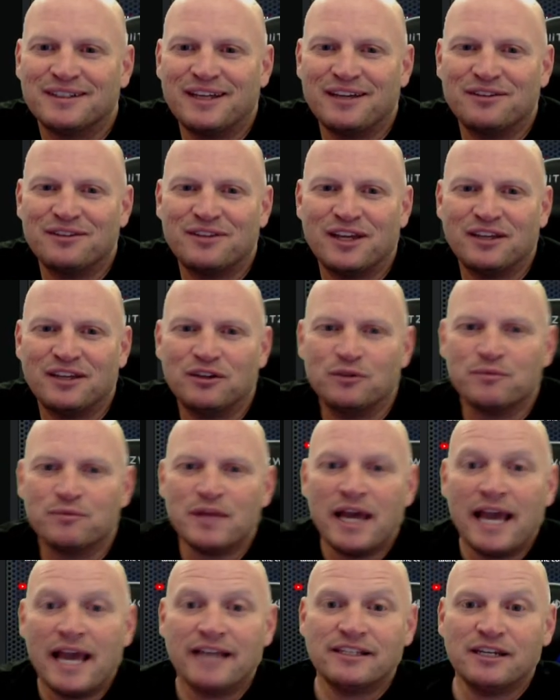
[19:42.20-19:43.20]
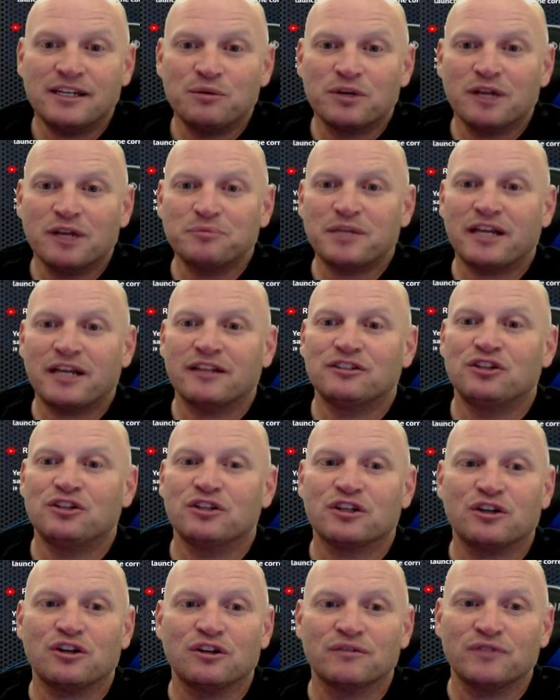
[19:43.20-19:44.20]
Thank you, thank you. Has anyone updated to
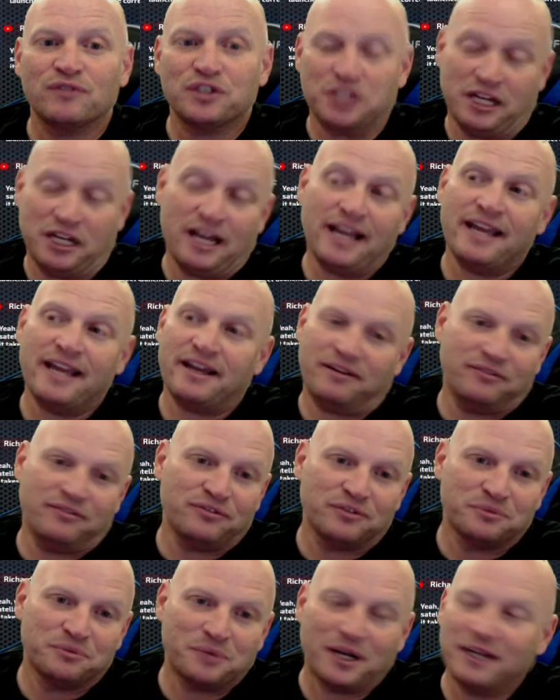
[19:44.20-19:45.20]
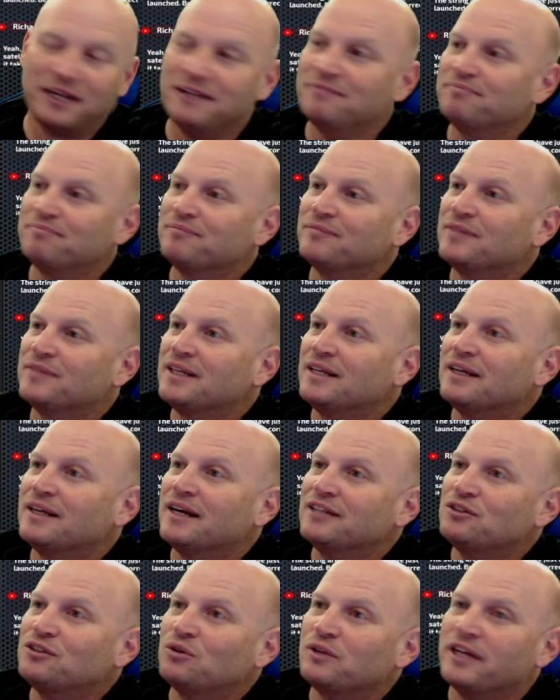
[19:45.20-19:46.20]
the current version? I have, Ryan.
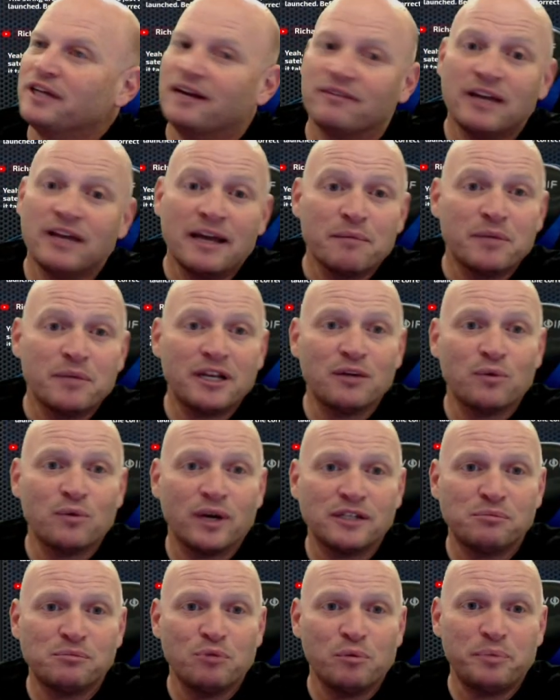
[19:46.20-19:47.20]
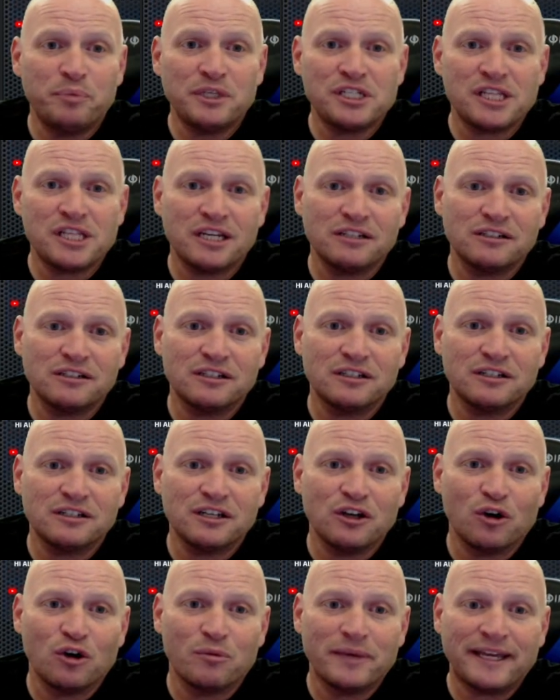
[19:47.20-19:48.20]
I totally have. But anyways, Bupesh, there, there
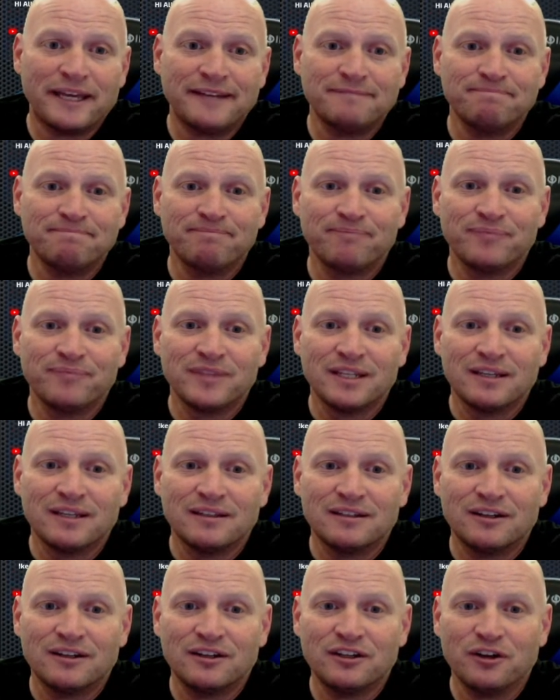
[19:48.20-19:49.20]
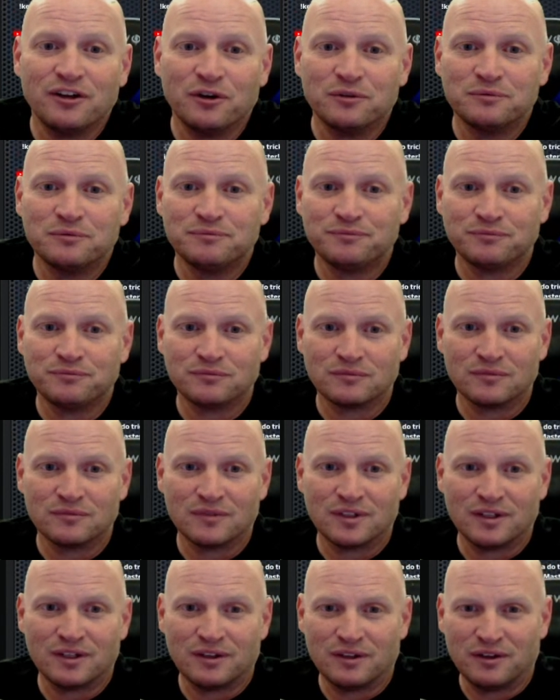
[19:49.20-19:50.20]
you go, man. There you go.
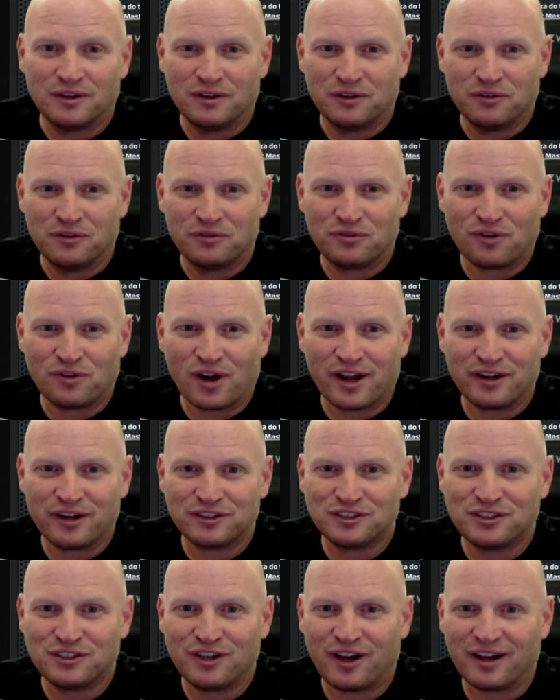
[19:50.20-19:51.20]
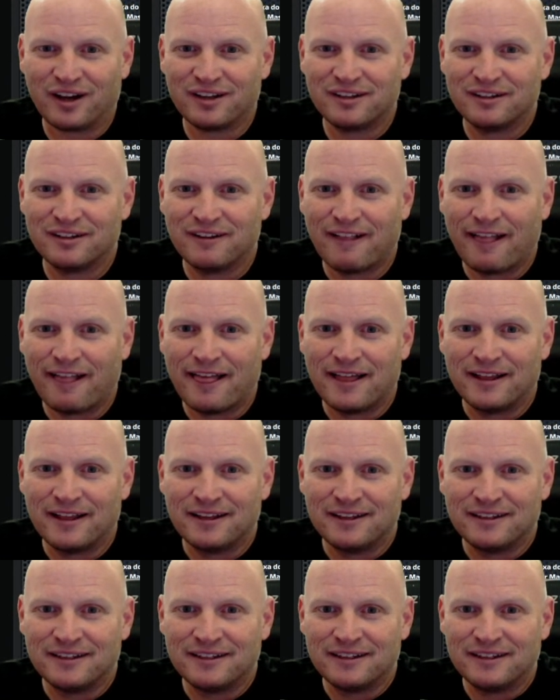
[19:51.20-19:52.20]
Friar Tuck,
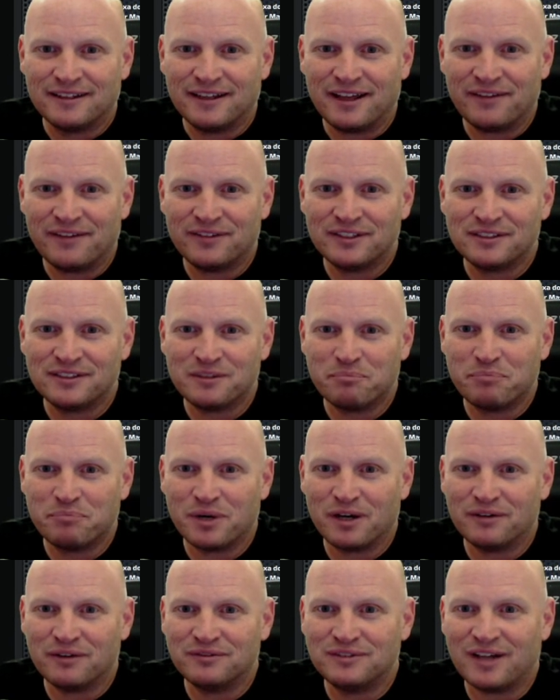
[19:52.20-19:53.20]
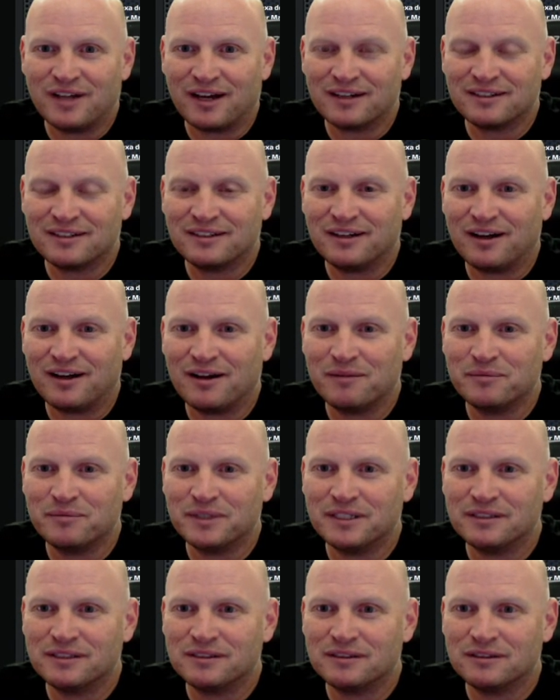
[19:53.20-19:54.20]
heavensabove.com
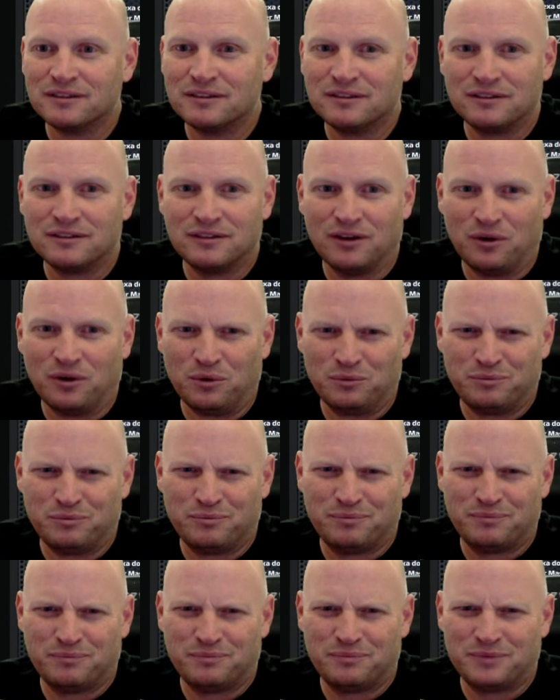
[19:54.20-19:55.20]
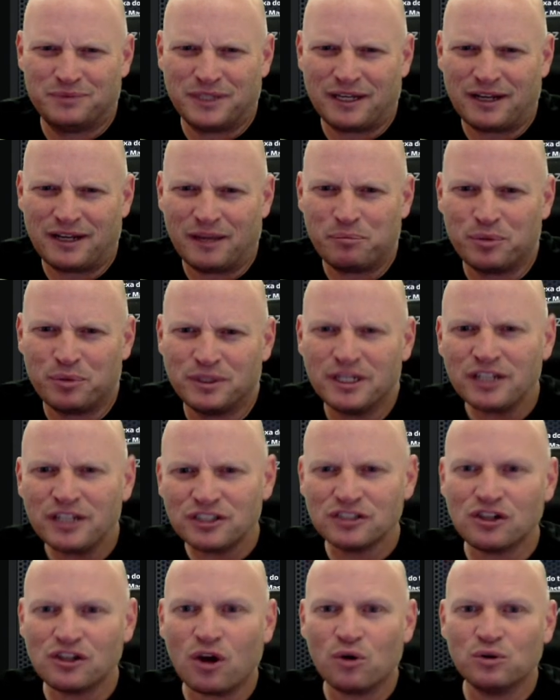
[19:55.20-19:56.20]
is, oh, satellite
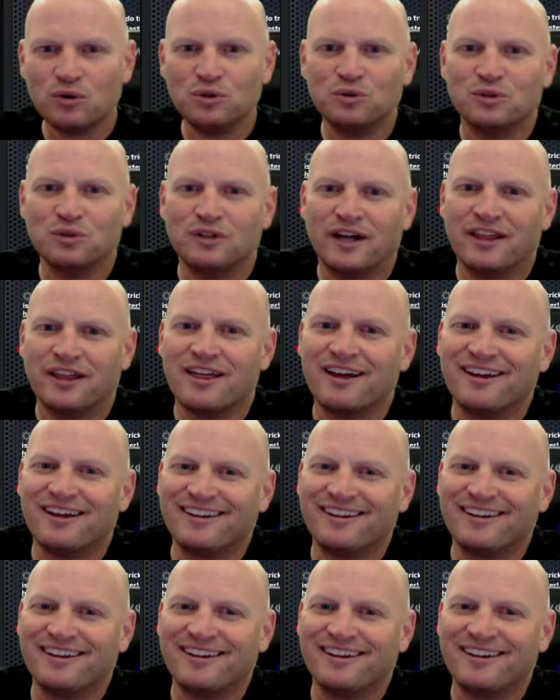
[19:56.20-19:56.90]
predictions. Oh, cool.